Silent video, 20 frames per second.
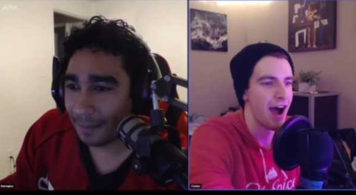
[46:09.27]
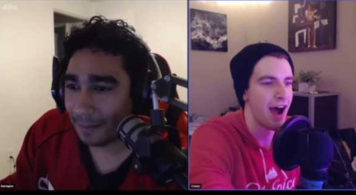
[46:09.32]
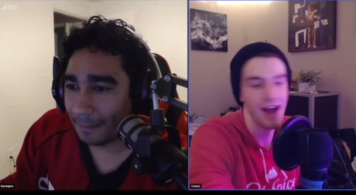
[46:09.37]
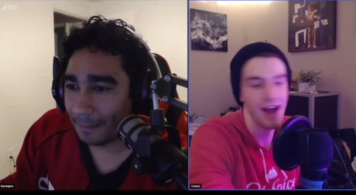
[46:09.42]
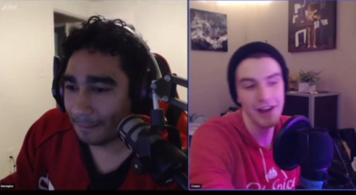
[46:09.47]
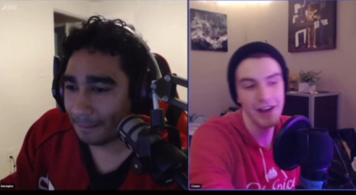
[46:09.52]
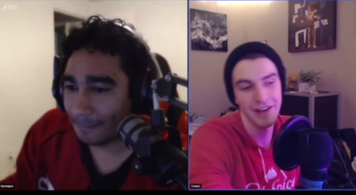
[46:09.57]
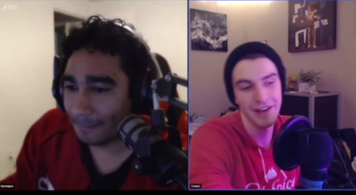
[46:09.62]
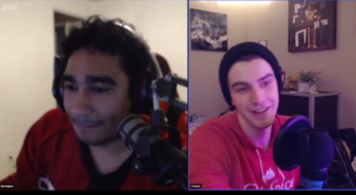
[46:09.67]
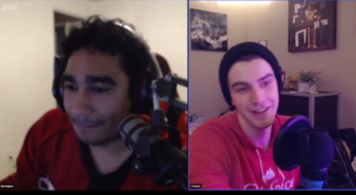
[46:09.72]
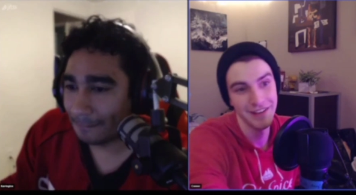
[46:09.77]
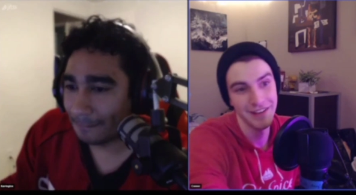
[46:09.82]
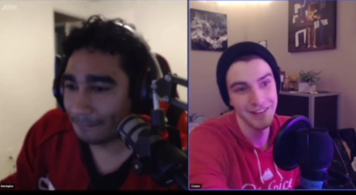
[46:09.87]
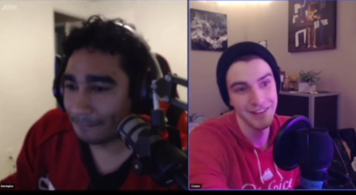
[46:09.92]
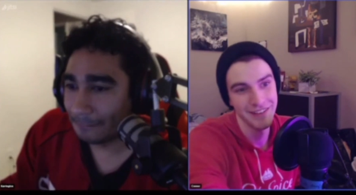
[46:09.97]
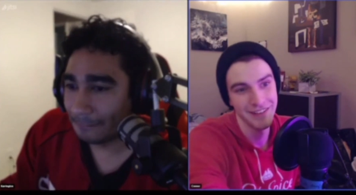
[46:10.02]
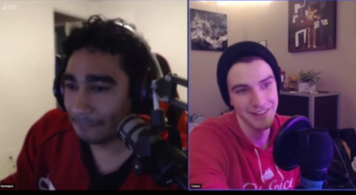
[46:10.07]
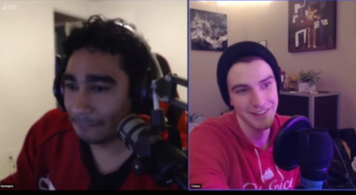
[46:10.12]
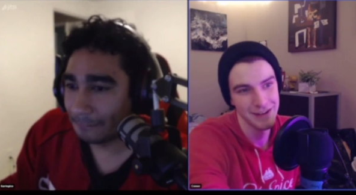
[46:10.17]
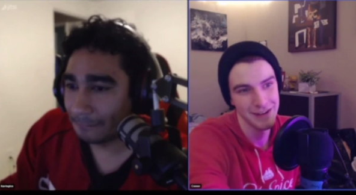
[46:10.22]
Speaker 1: I
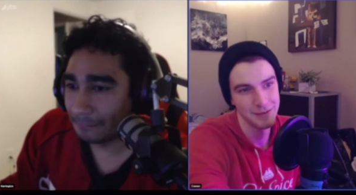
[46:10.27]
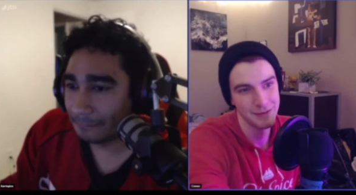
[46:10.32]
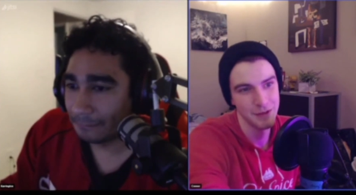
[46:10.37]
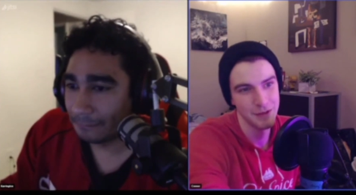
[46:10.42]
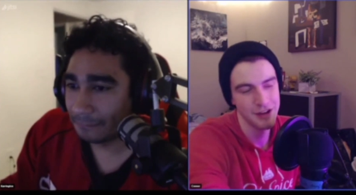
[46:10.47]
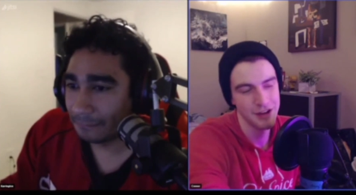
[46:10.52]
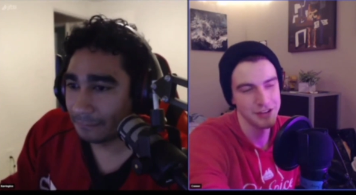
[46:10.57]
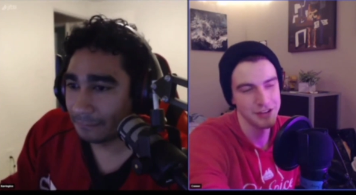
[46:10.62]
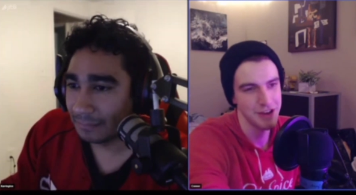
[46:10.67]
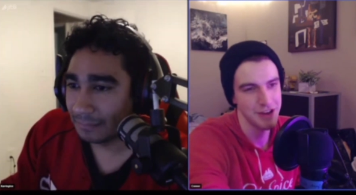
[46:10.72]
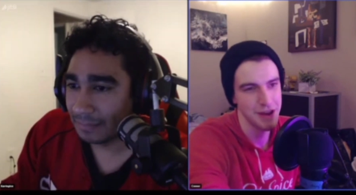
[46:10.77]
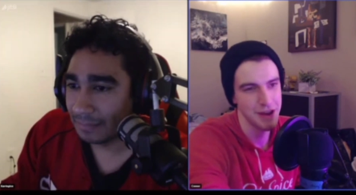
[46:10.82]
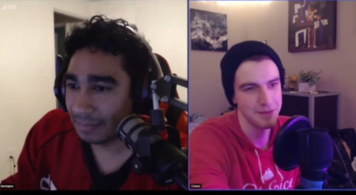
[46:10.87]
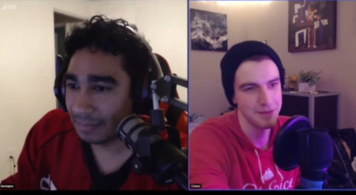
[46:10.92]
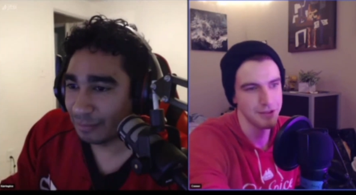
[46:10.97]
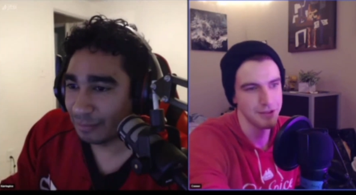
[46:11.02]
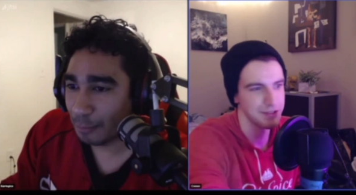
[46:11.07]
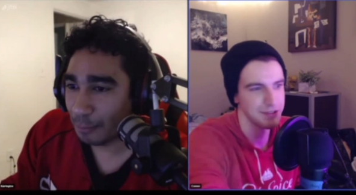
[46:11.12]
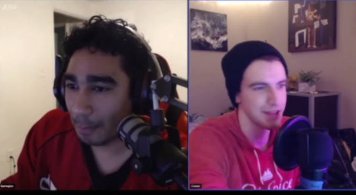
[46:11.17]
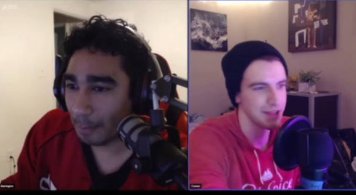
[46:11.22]
am not ashamed
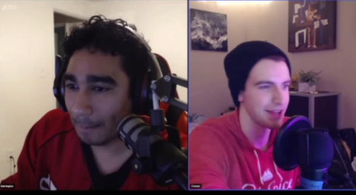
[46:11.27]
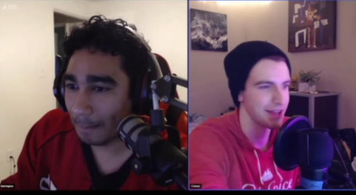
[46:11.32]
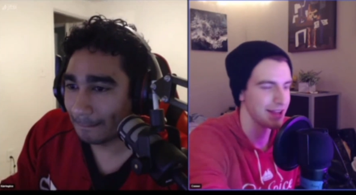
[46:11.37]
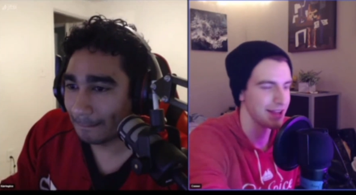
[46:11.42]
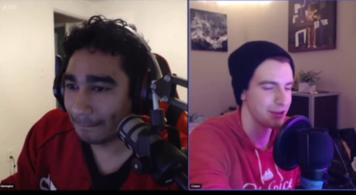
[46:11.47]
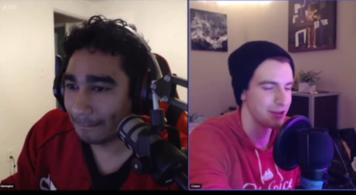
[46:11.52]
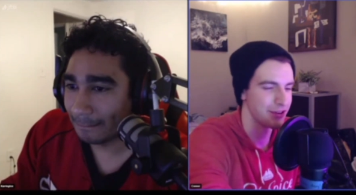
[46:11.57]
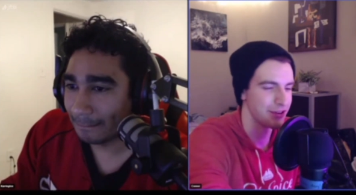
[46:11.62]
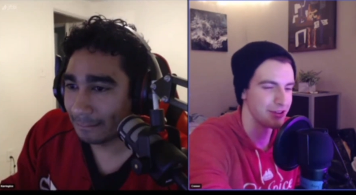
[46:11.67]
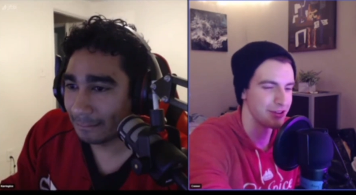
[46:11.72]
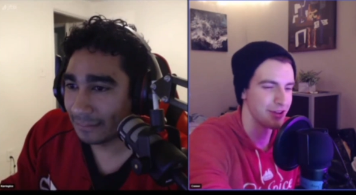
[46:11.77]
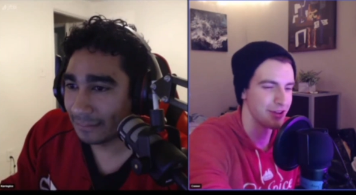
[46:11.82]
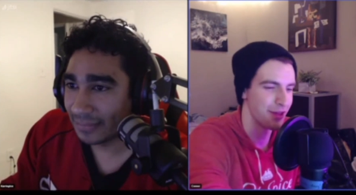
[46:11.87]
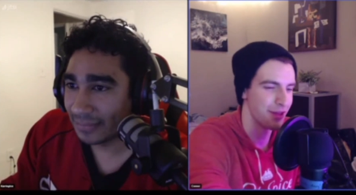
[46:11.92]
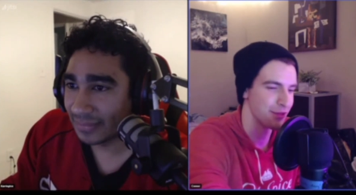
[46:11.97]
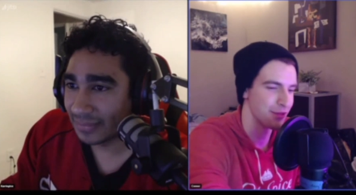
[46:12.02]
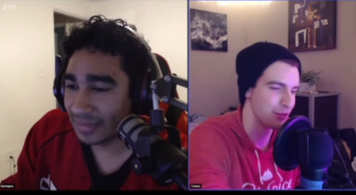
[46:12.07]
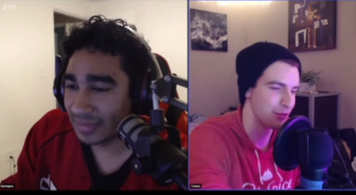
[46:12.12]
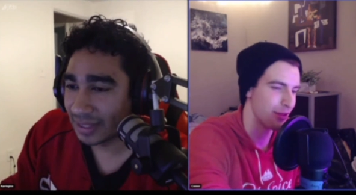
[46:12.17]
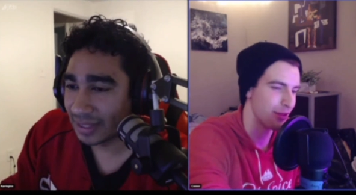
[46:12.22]
to say I could
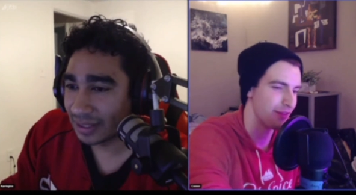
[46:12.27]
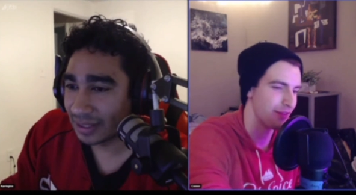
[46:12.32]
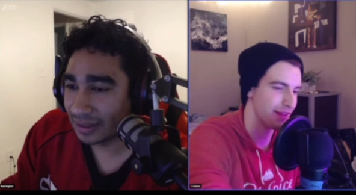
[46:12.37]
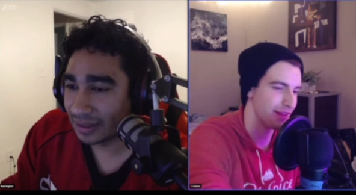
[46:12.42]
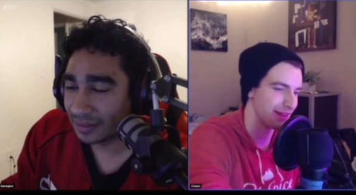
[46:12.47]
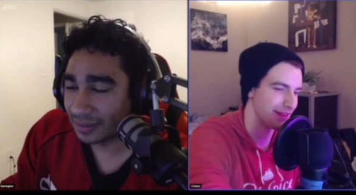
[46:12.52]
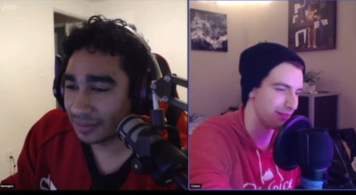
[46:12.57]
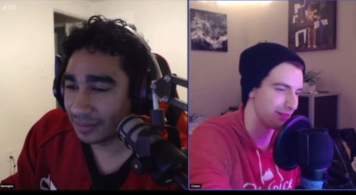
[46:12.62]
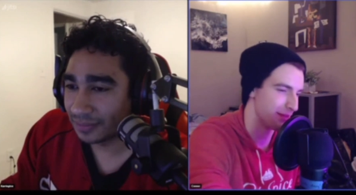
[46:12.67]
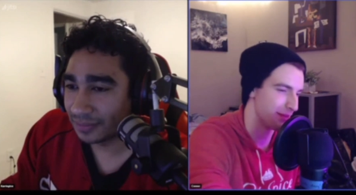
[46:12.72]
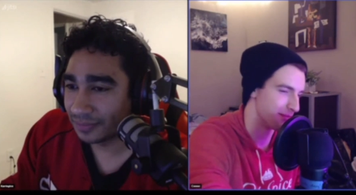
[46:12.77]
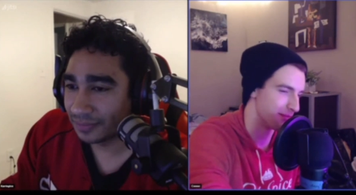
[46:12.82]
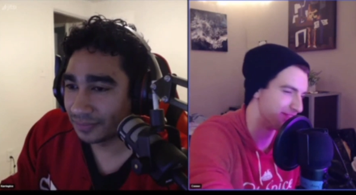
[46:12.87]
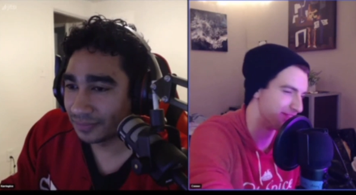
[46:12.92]
not solve any of them.